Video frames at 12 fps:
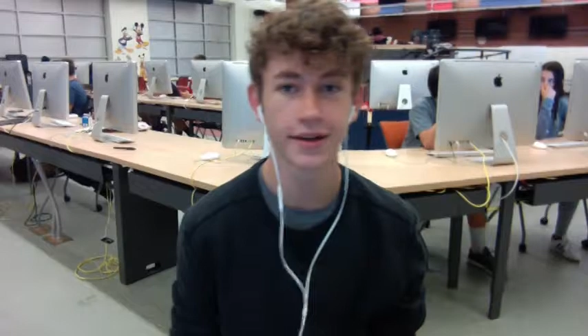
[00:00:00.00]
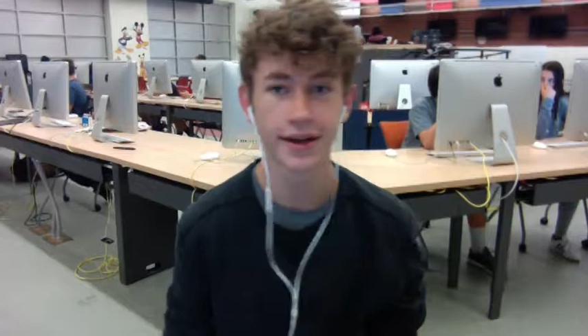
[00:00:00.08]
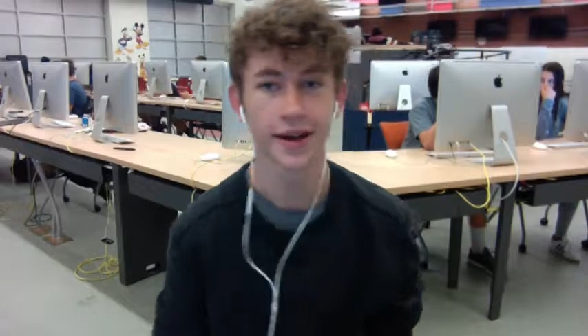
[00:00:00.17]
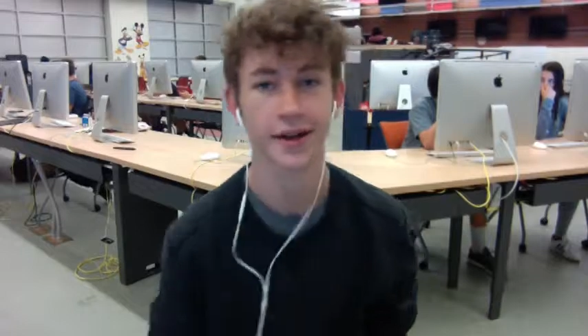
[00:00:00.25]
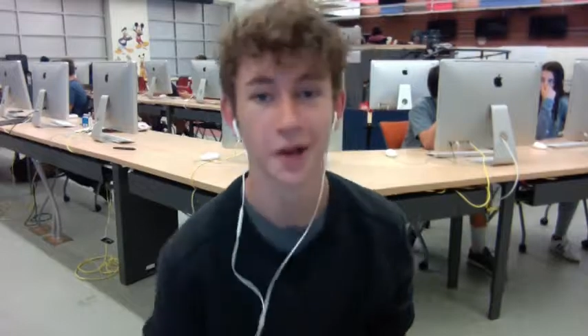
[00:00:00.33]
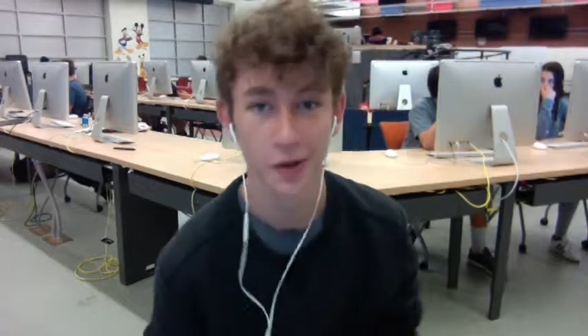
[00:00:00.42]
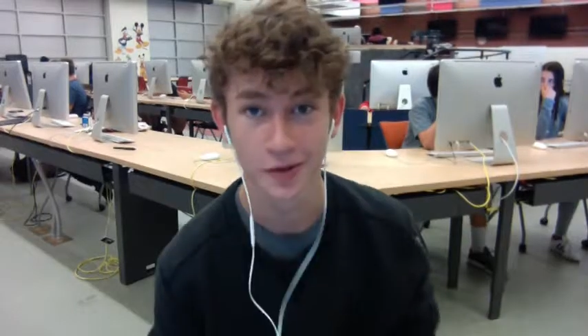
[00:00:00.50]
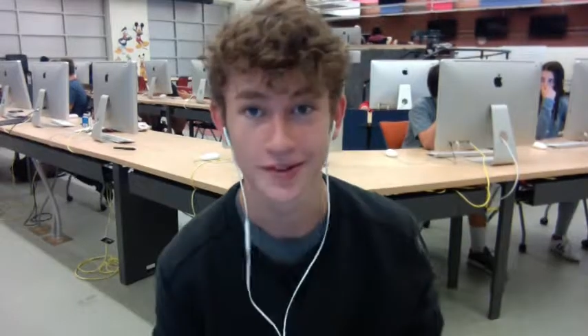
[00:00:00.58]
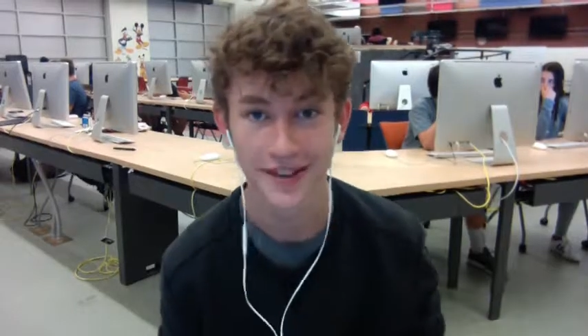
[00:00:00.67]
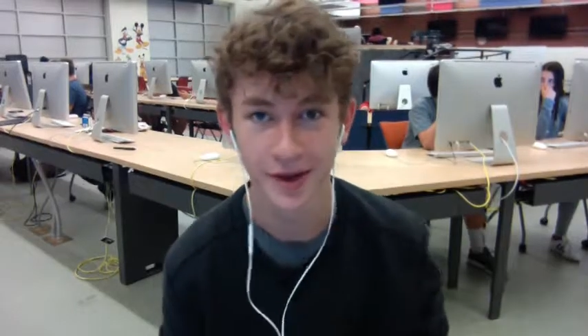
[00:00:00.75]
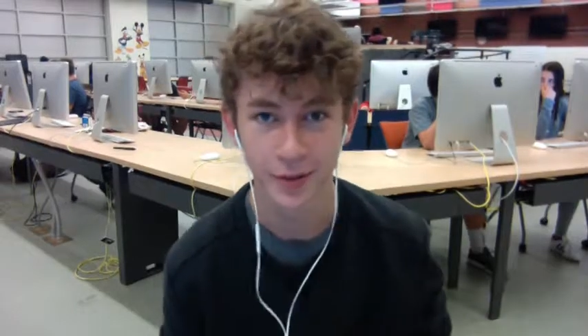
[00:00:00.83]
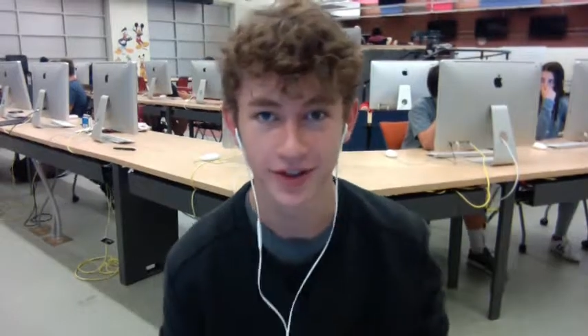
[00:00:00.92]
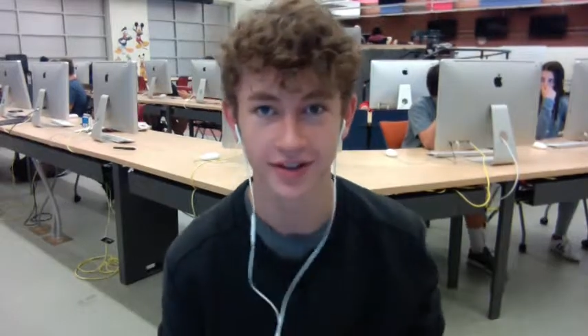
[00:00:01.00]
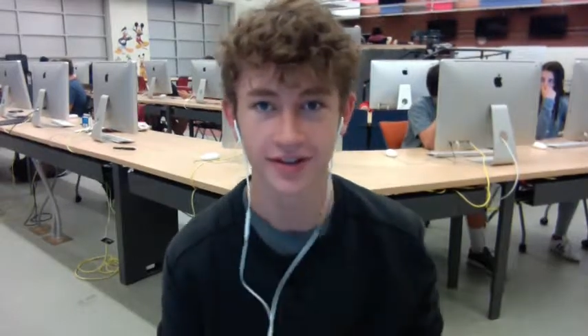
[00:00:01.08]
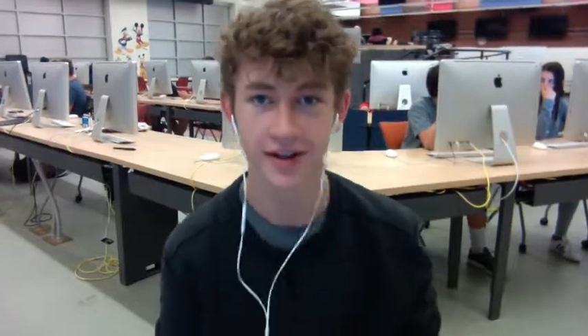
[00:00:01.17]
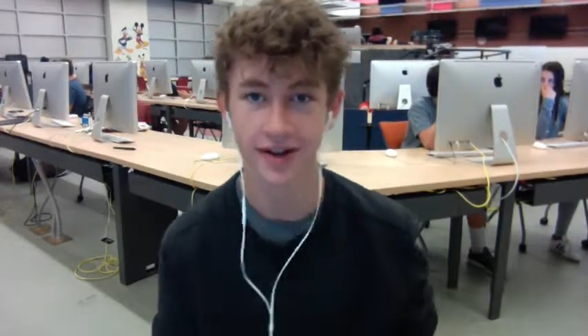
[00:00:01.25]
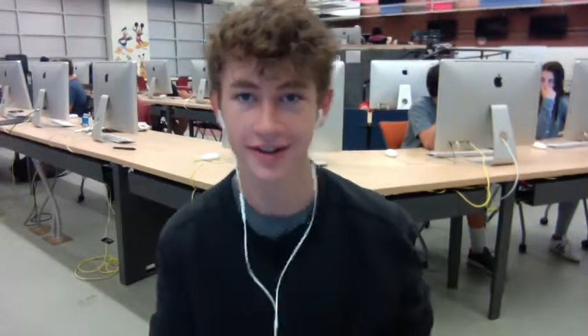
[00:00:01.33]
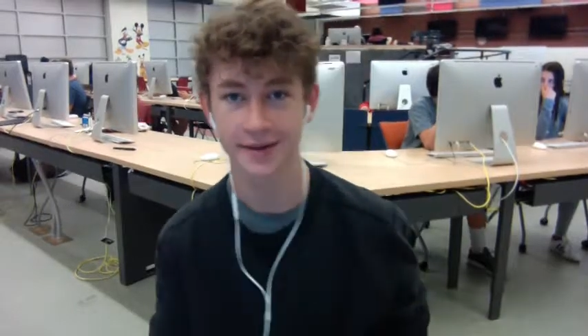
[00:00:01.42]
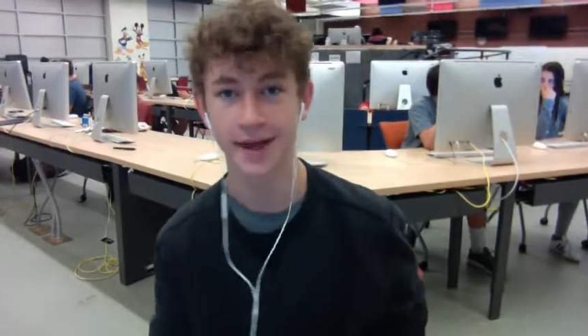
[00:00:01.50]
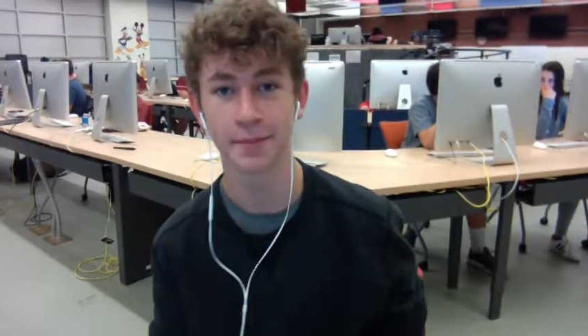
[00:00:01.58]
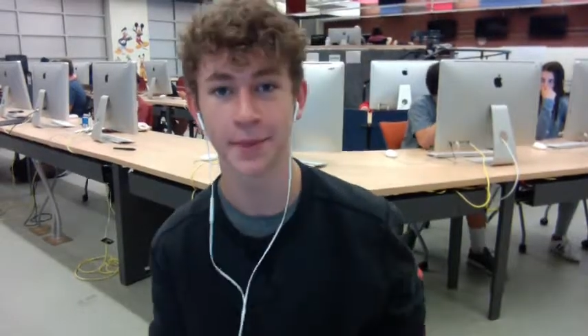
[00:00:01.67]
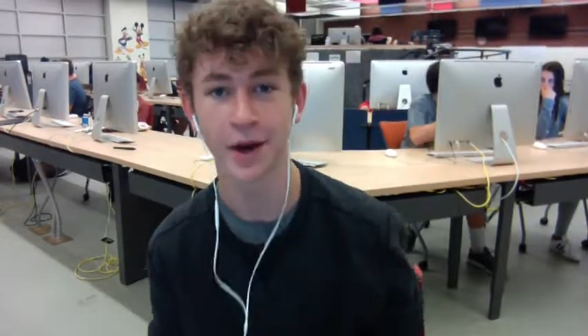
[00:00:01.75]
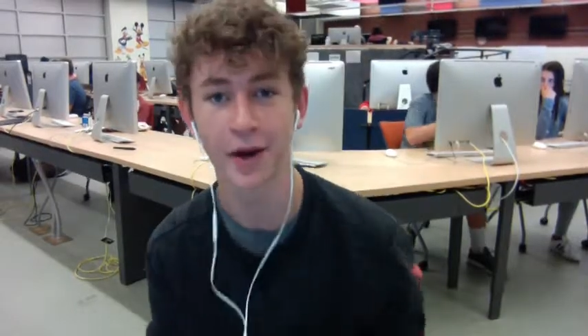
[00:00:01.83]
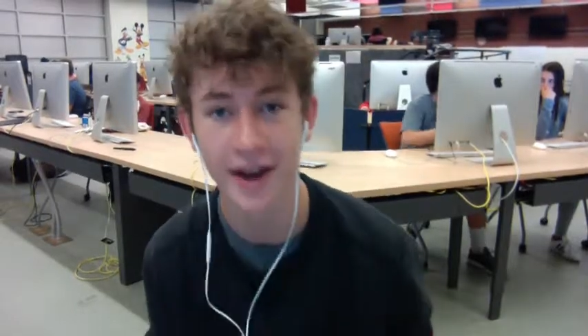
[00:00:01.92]
Hello, today we're going to talk
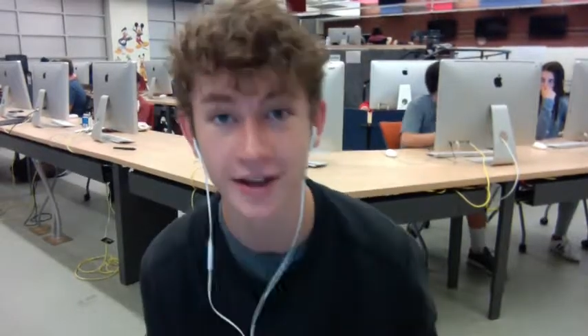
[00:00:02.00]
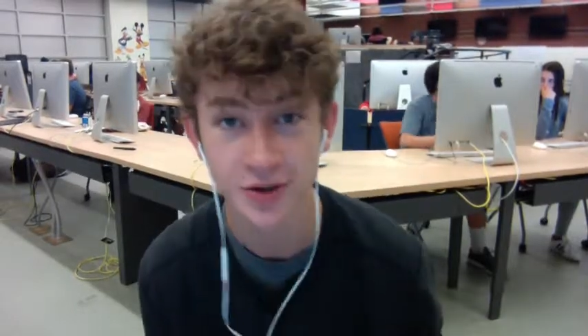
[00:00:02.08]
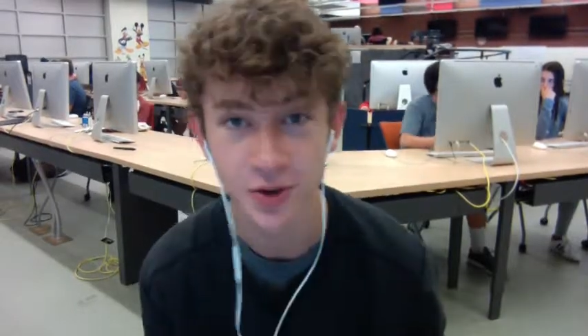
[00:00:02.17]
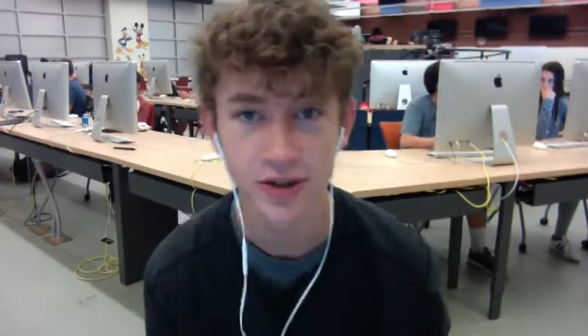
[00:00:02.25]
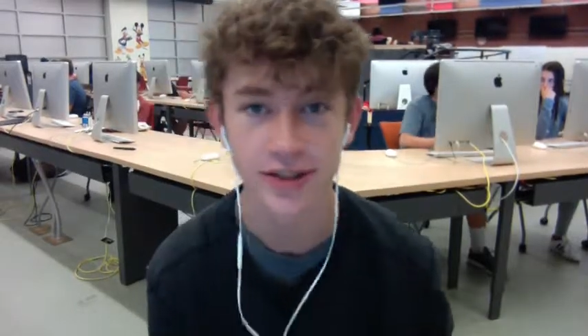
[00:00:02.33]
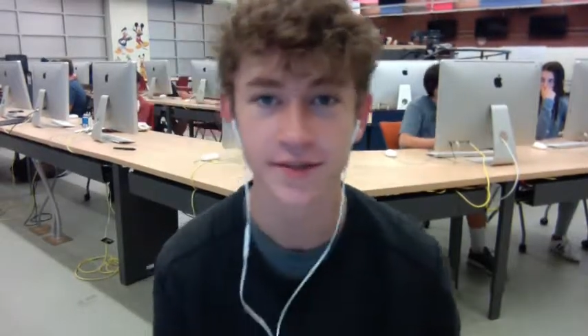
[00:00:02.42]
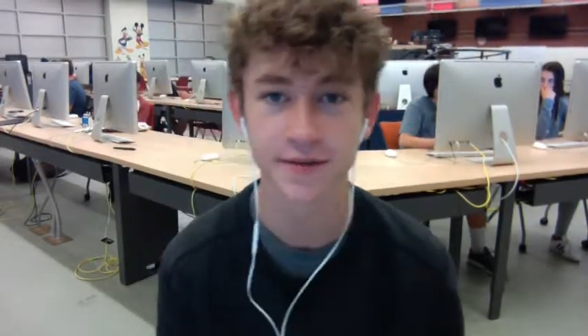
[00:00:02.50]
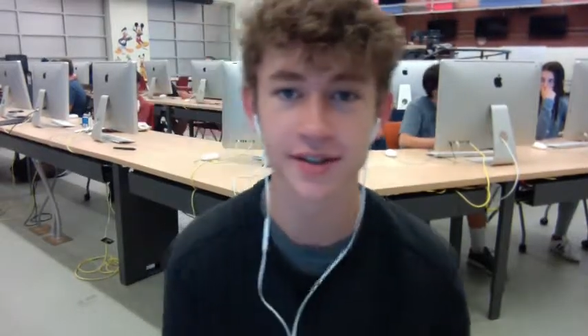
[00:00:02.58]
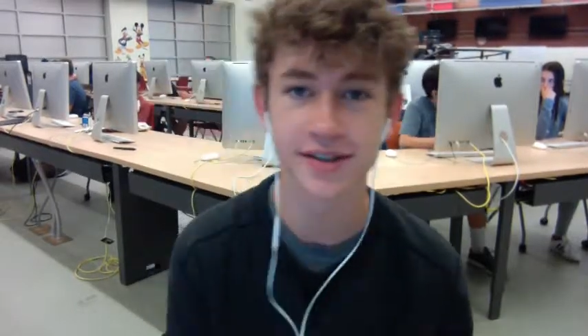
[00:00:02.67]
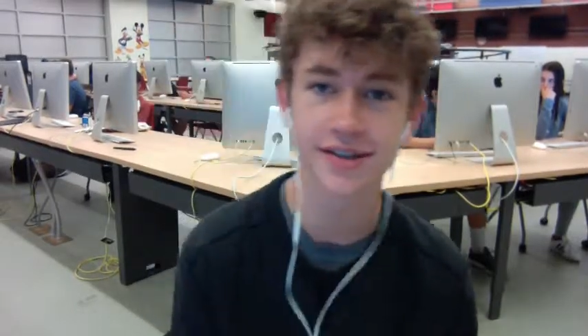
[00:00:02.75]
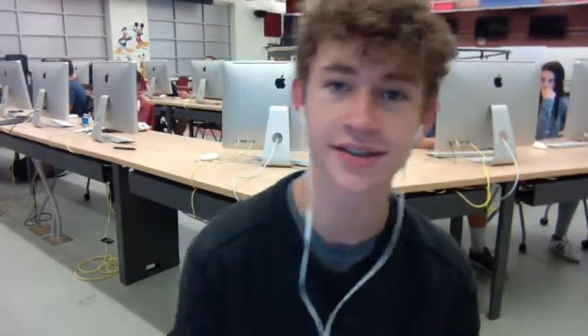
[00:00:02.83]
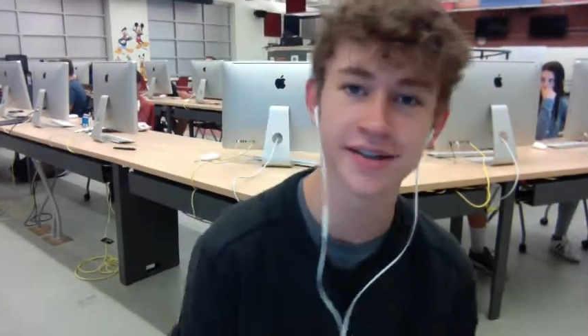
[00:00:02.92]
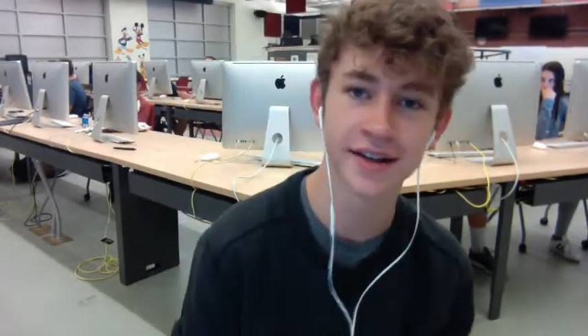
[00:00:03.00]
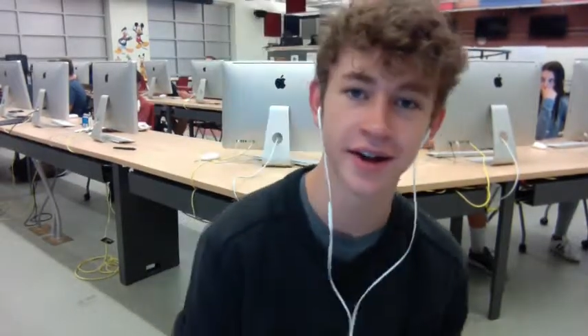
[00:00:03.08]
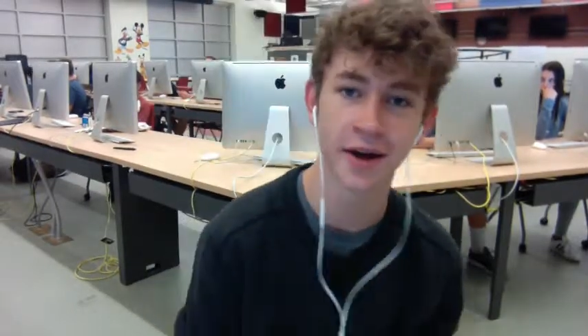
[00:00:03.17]
about Androids versus